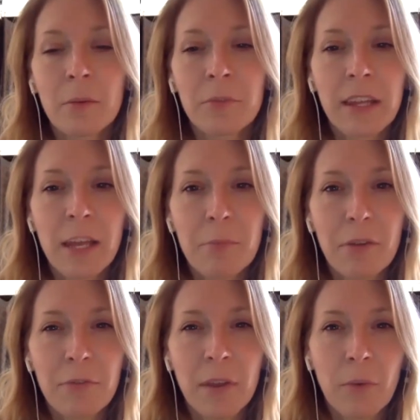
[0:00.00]
really get my
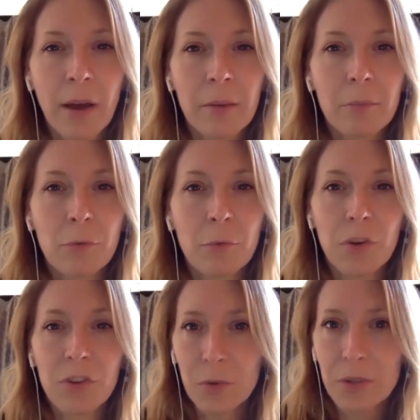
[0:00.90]
feet wet before
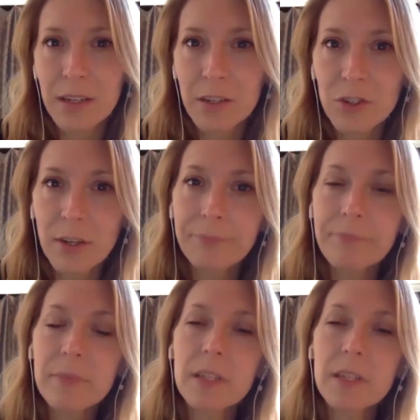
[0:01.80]
student teaching.